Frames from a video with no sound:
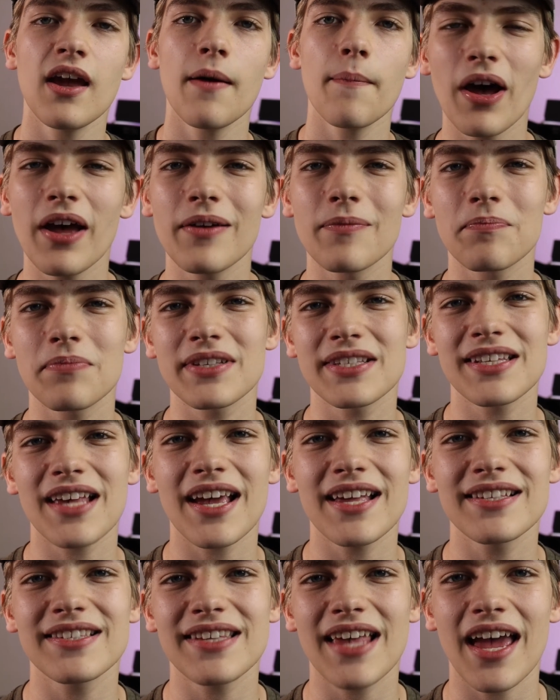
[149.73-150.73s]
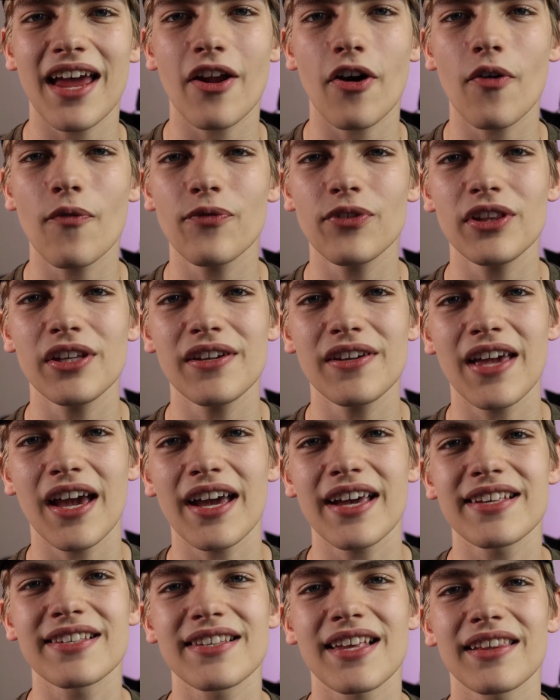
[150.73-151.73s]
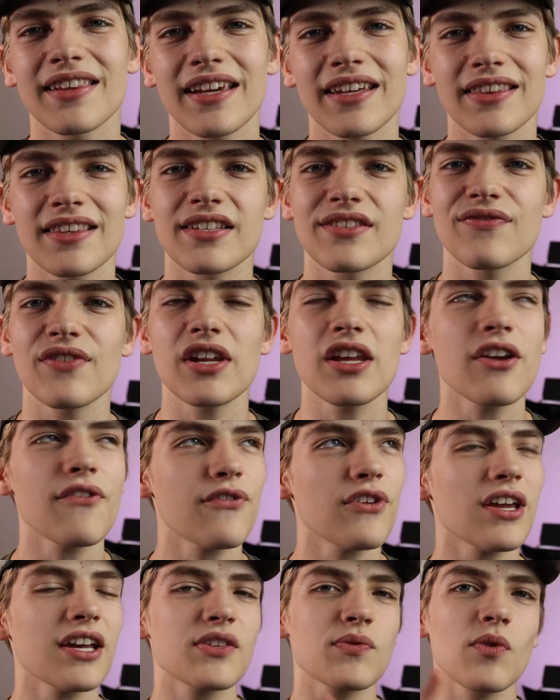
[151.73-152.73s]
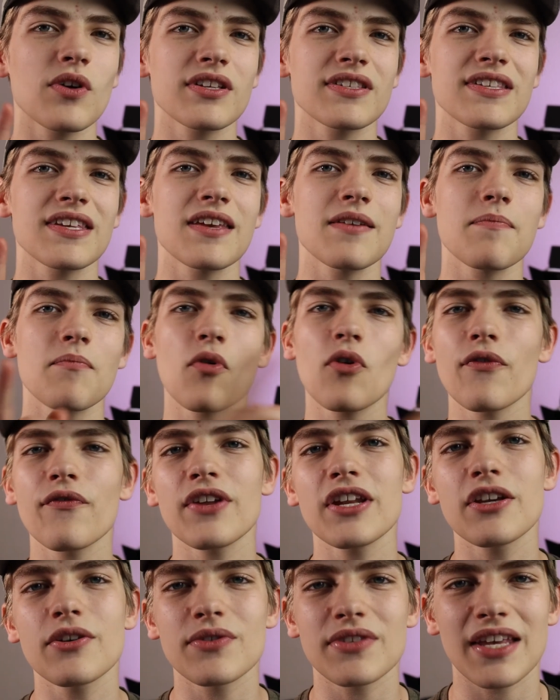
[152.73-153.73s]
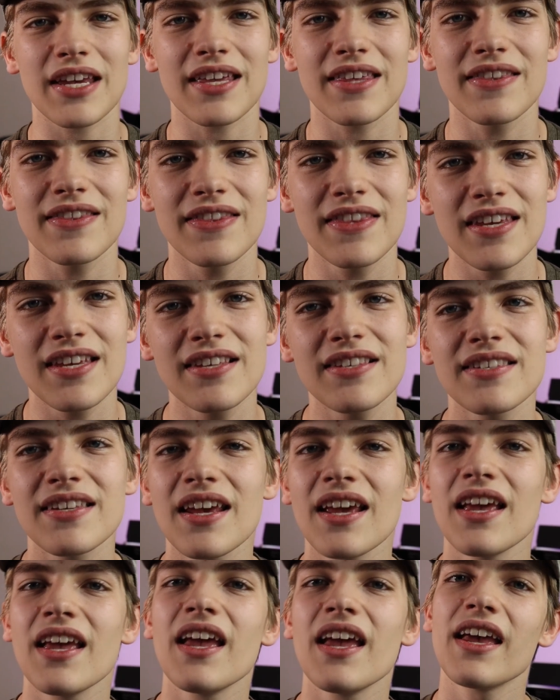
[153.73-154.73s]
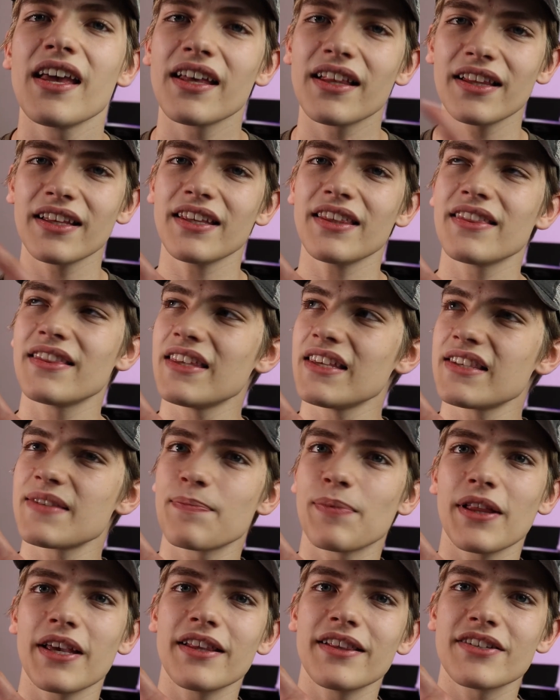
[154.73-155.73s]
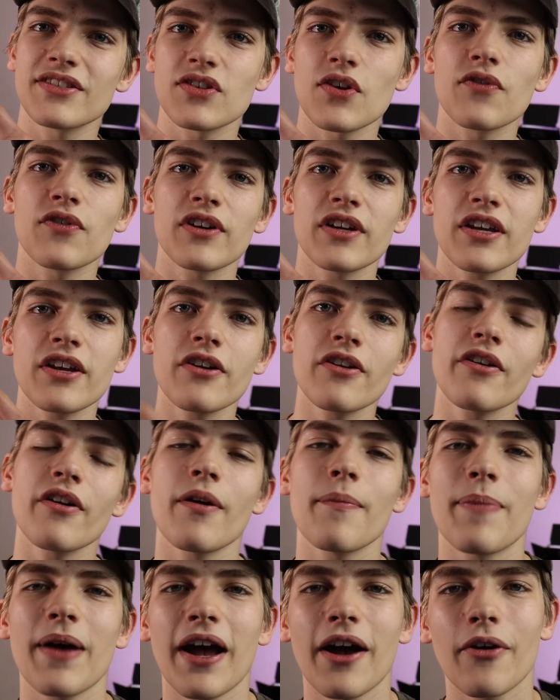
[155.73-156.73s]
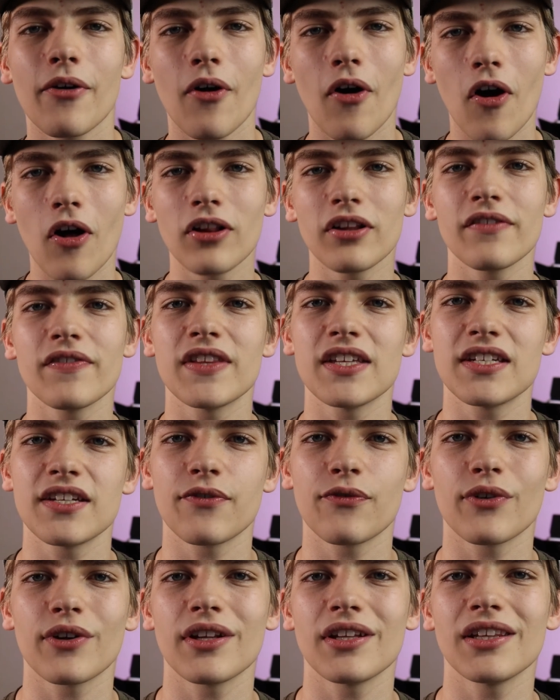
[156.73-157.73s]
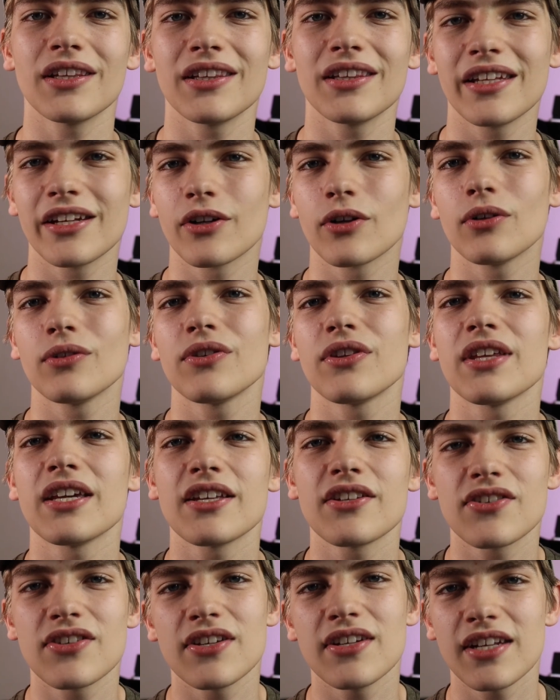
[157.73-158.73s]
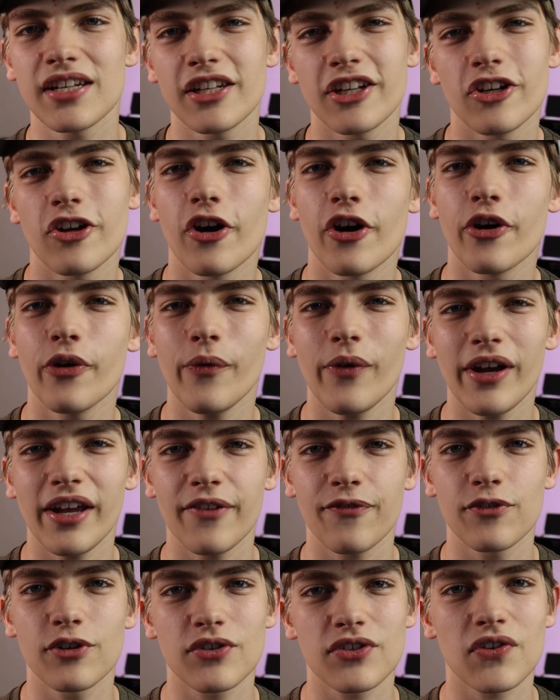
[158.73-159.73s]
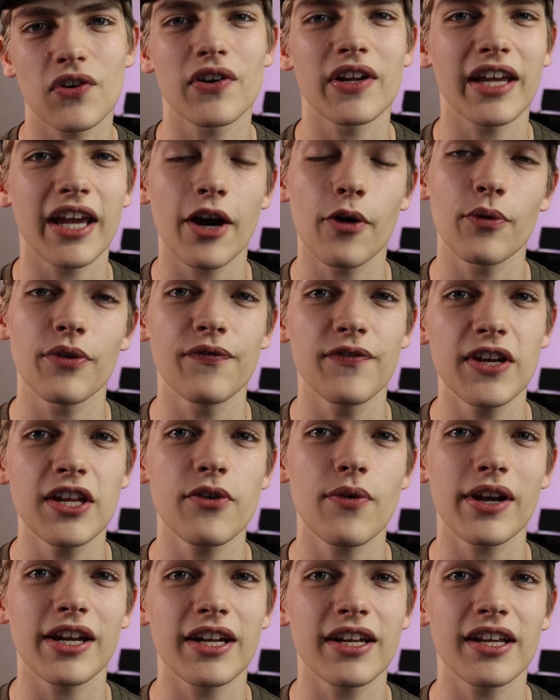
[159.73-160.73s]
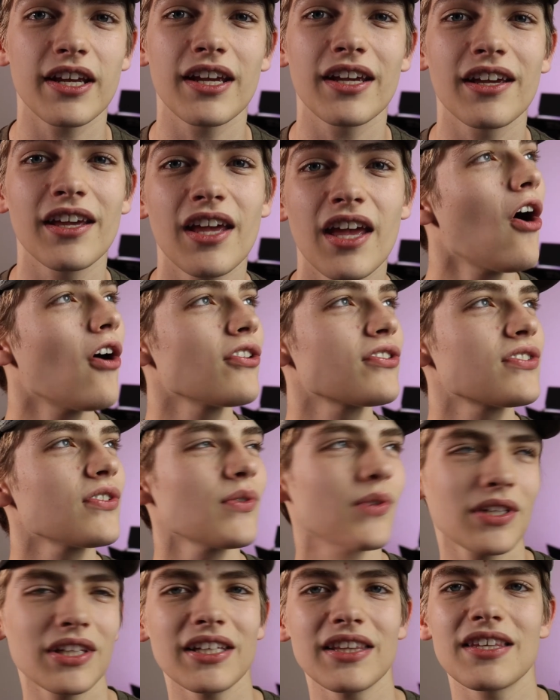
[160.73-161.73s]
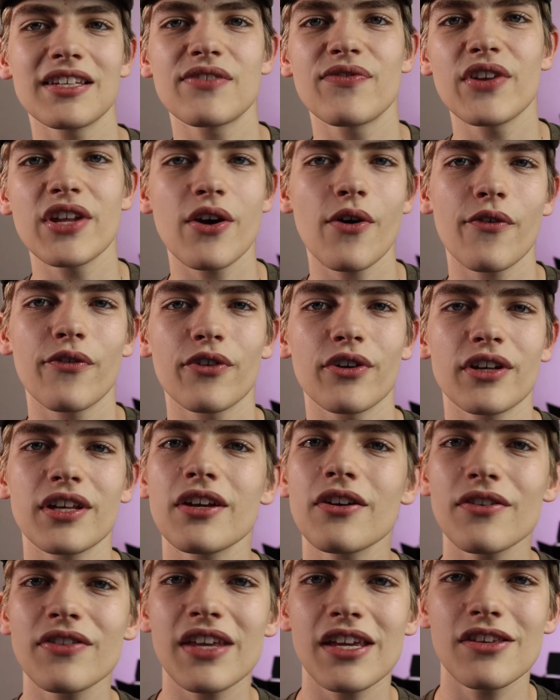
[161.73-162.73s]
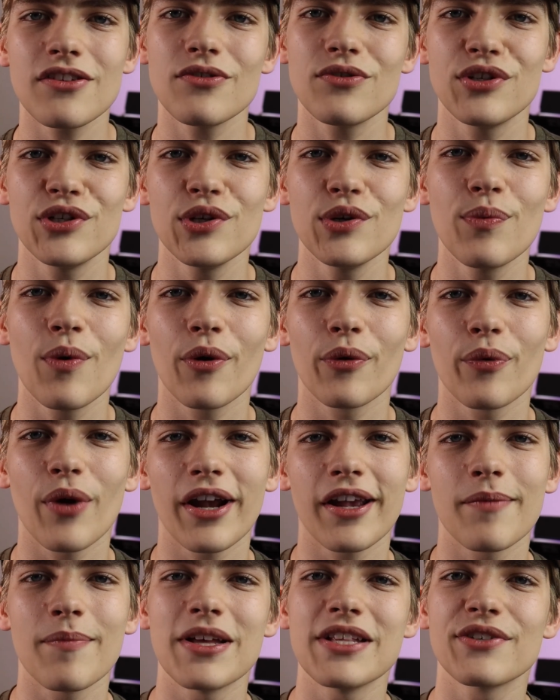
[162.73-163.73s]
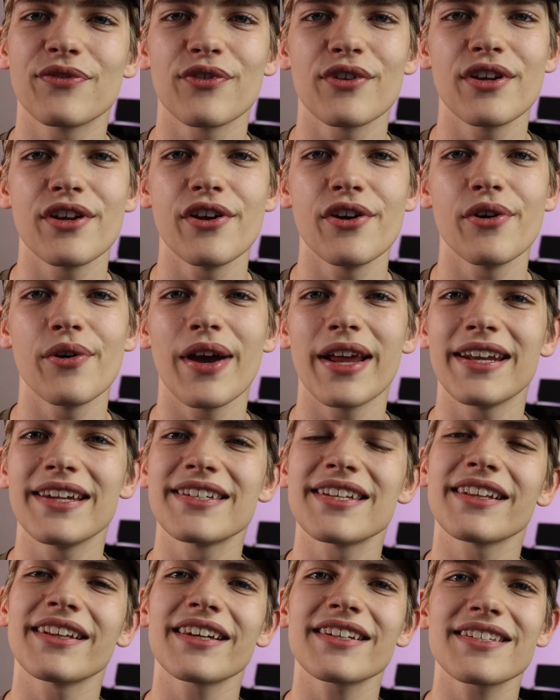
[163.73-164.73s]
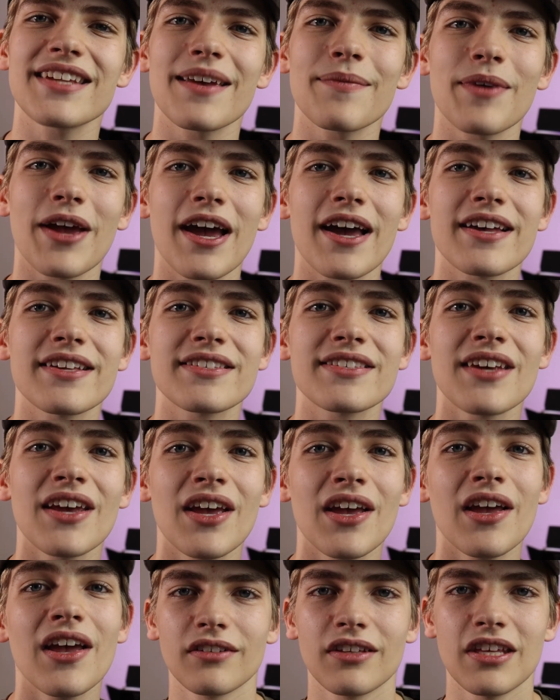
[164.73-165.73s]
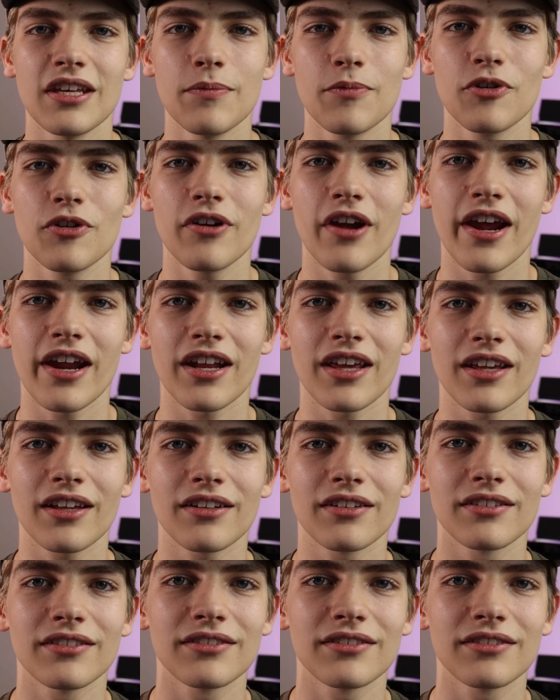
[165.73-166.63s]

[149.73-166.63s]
But besides that, hopefully you guys like this video. If you guys want to see more videos like these, click this playlist over here about all of the different little things you need to know if you're starting out with video editing. Also, click this video over here that YouTube recommends for you. And until next time, guys, keep creating.